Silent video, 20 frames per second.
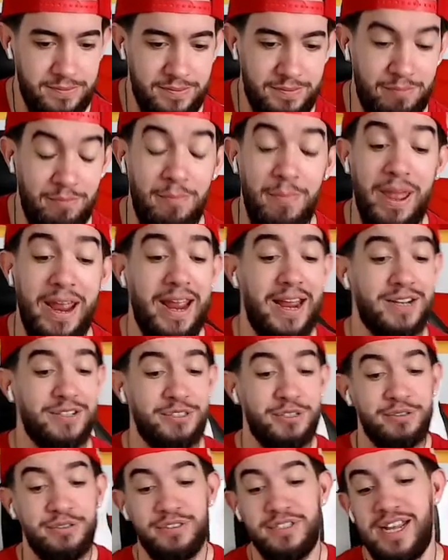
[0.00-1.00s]
Man,
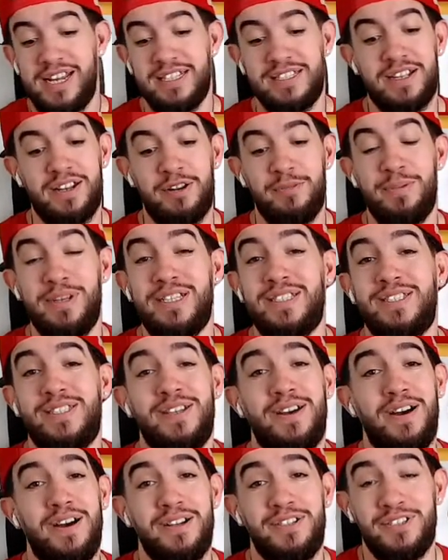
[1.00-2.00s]
Tuesday's going to be
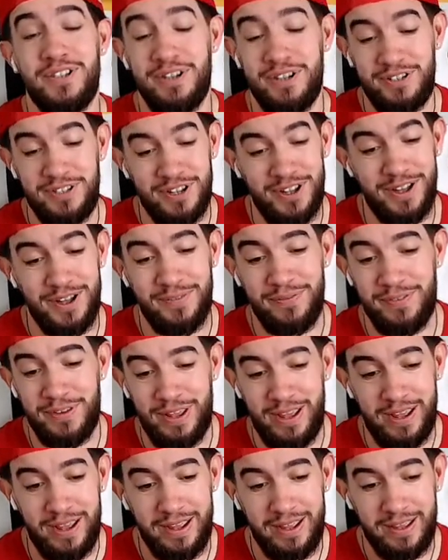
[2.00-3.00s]
such a tough
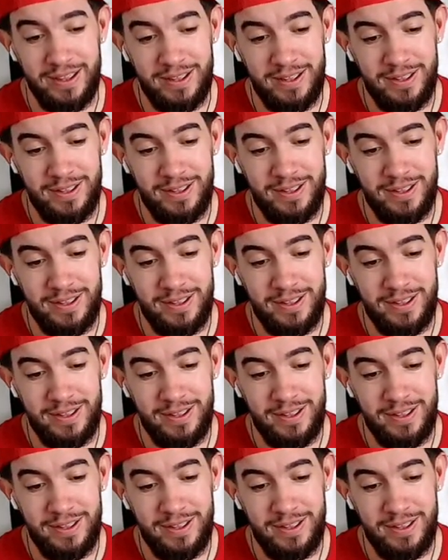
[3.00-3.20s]
day.